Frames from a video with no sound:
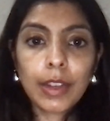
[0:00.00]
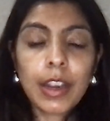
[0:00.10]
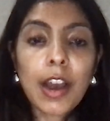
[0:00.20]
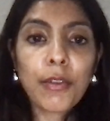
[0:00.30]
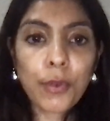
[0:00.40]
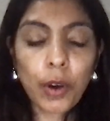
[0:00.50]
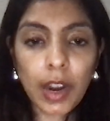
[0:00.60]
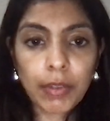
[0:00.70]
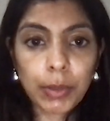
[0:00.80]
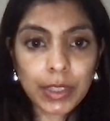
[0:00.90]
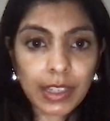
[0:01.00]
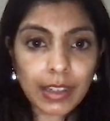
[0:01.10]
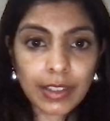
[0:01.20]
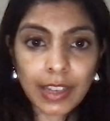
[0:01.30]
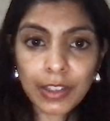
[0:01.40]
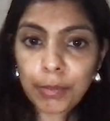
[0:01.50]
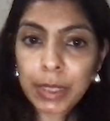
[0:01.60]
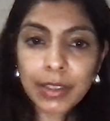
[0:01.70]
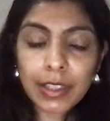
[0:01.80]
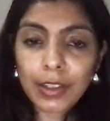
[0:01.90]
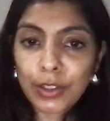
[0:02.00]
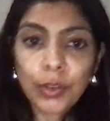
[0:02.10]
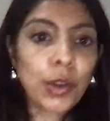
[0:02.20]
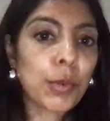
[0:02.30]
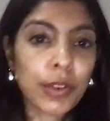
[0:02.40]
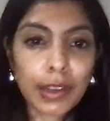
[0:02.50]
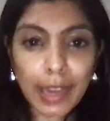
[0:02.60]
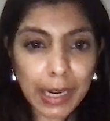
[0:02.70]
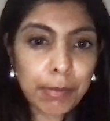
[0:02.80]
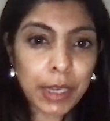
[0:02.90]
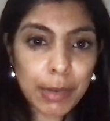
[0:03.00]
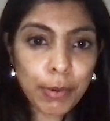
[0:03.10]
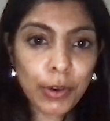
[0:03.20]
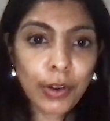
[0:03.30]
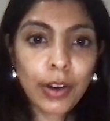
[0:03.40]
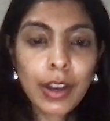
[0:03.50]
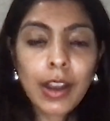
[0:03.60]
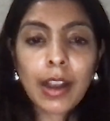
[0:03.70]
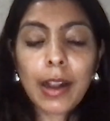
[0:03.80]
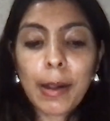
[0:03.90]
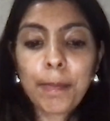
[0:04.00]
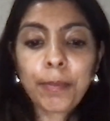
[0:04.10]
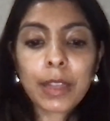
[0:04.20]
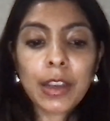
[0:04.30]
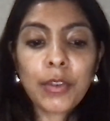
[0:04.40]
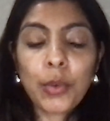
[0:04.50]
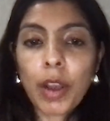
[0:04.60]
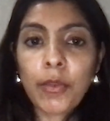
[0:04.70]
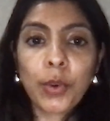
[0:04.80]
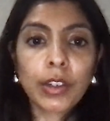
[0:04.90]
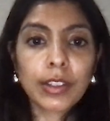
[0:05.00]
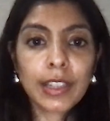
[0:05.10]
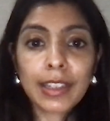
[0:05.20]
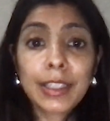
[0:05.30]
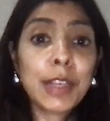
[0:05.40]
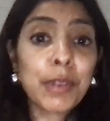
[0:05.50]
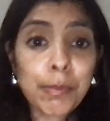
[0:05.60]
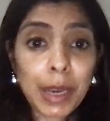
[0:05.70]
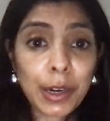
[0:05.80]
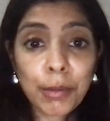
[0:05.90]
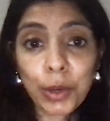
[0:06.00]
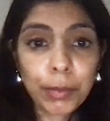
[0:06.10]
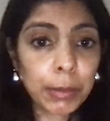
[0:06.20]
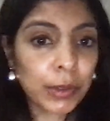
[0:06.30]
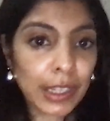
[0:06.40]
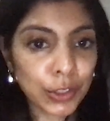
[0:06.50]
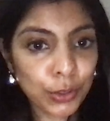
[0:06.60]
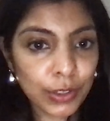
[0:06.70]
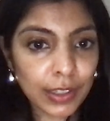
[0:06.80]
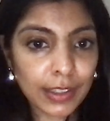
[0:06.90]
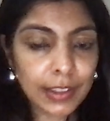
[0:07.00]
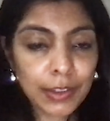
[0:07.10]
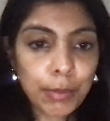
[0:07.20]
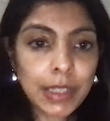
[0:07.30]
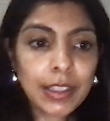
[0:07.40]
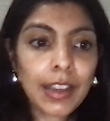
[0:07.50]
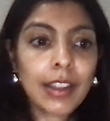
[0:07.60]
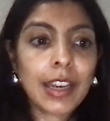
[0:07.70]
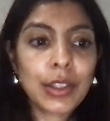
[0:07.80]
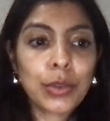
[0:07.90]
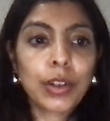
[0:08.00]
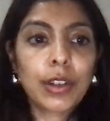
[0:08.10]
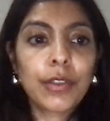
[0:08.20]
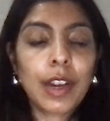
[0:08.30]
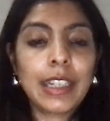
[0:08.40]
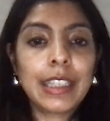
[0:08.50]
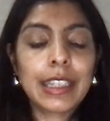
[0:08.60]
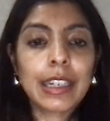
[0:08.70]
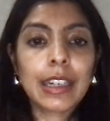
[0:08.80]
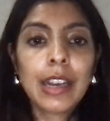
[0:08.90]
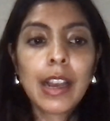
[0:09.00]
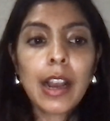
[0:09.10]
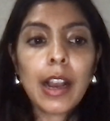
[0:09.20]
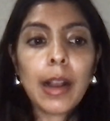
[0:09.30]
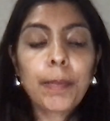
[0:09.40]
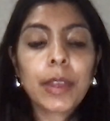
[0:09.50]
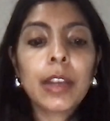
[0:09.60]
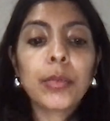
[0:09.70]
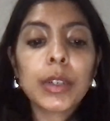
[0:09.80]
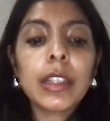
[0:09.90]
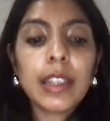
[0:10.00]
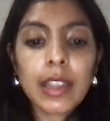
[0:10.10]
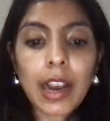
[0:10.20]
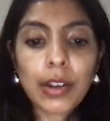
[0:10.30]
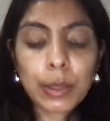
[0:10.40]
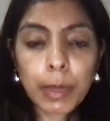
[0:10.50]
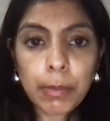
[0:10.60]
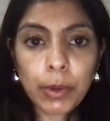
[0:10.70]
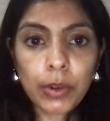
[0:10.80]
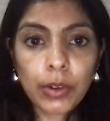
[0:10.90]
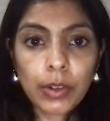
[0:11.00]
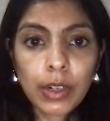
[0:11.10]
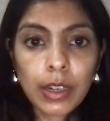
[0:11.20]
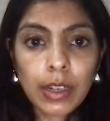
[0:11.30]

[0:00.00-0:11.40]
enough for everyone to get a slice of pizza, so no more than 8 people. If you have 4 to 6, even better, more people get 2 slices of pizza, that sort of idea. It really allows people